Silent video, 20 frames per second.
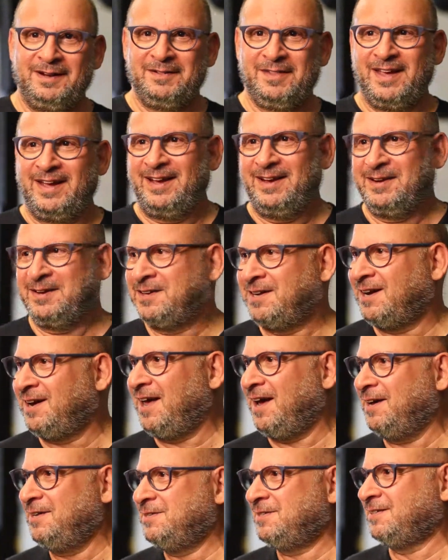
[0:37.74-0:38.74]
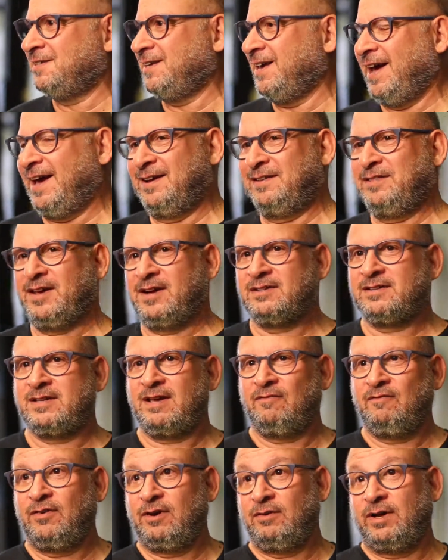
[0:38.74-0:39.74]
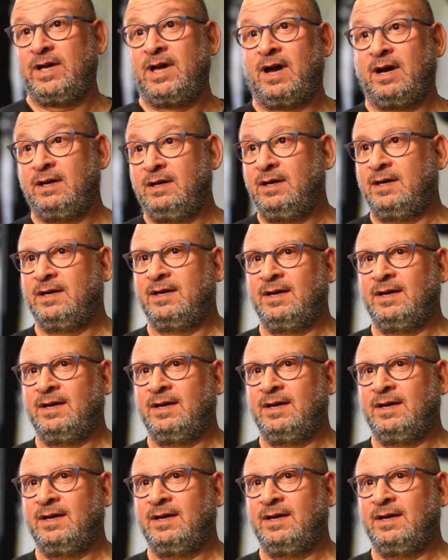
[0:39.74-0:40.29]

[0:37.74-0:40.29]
in the class, and there are some very young.